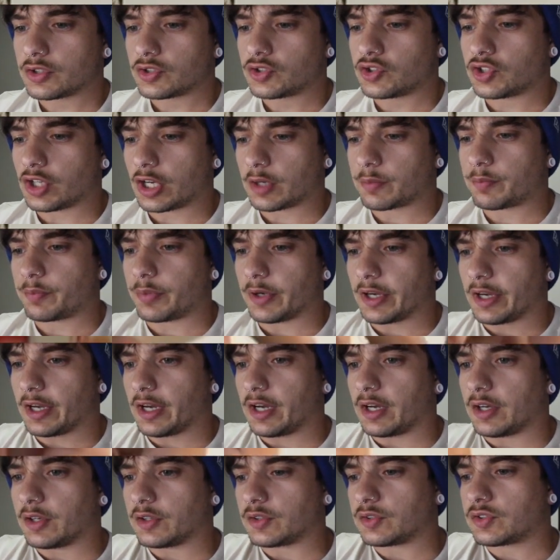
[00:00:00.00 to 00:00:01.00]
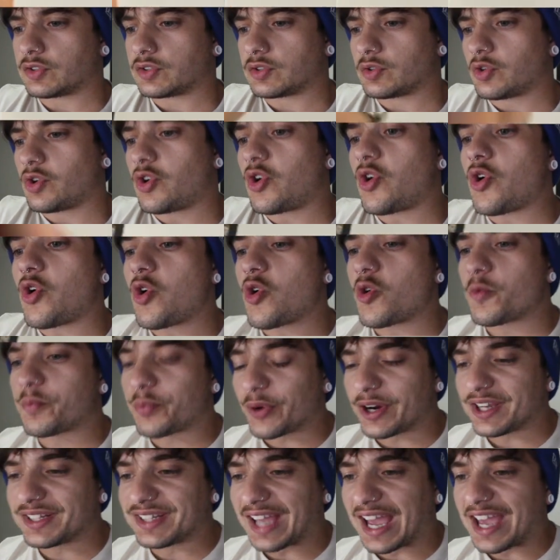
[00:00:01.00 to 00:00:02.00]
Jack Bowes. Ooh,
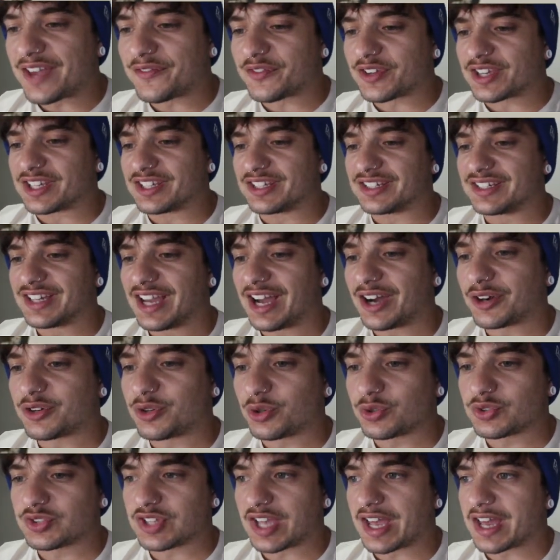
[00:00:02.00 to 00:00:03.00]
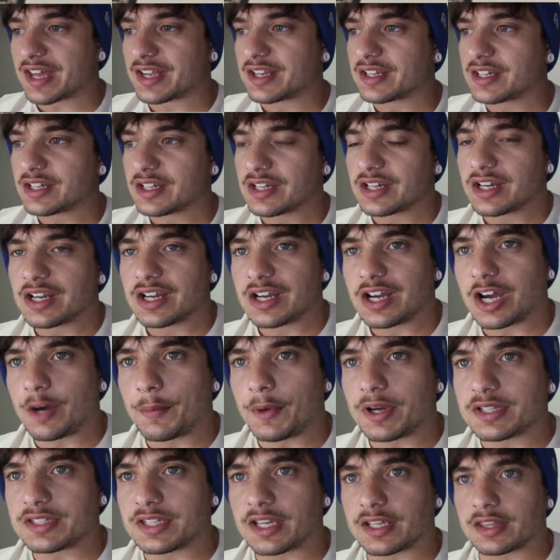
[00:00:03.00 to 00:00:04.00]
Bree Davey. How cool is that? I
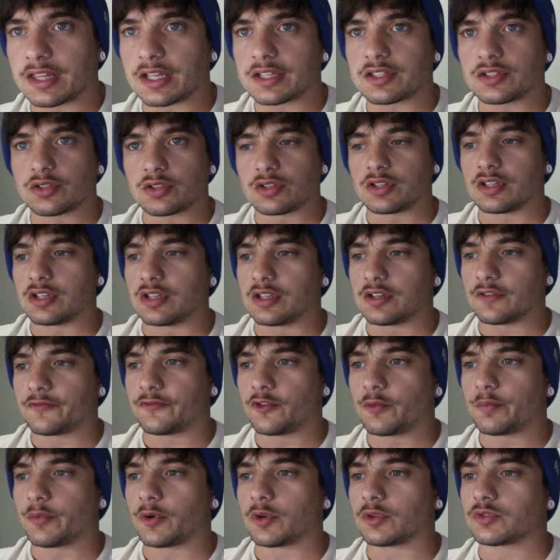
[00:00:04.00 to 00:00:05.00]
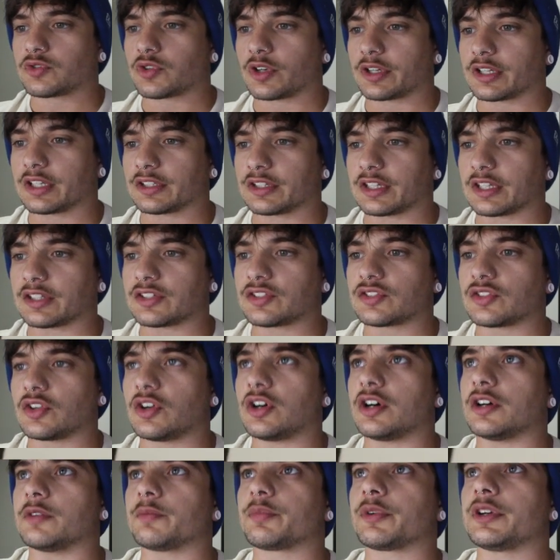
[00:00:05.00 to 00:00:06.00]
might take that to the football, try and get that
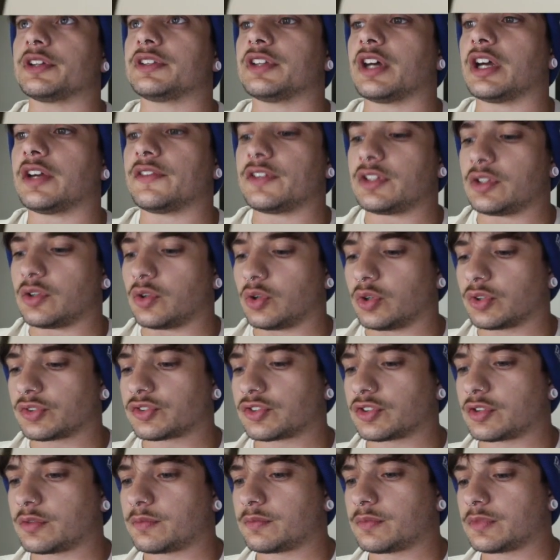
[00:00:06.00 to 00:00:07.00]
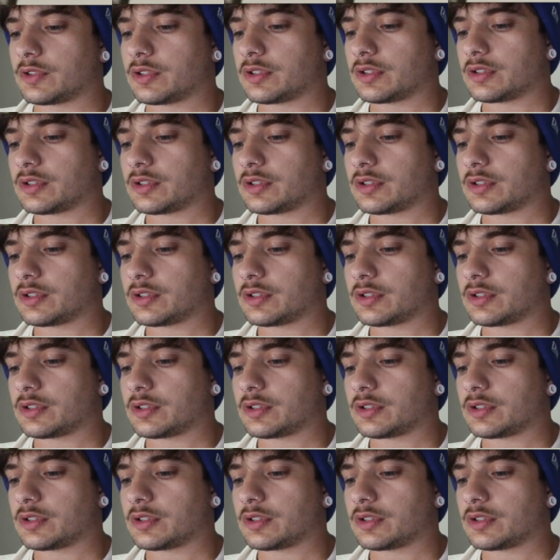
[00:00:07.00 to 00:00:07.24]
signed. Bree Davey, awesome.